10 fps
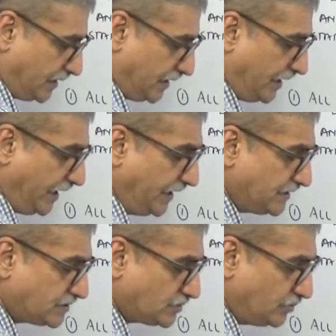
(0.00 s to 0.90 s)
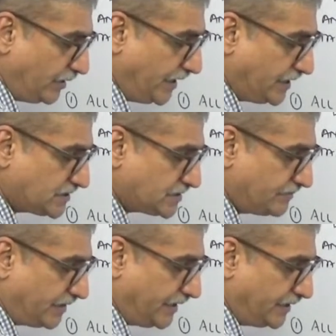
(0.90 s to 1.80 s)
X to X
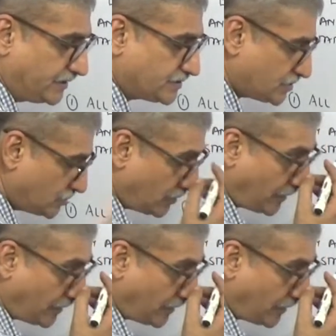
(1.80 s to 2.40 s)
minus 2.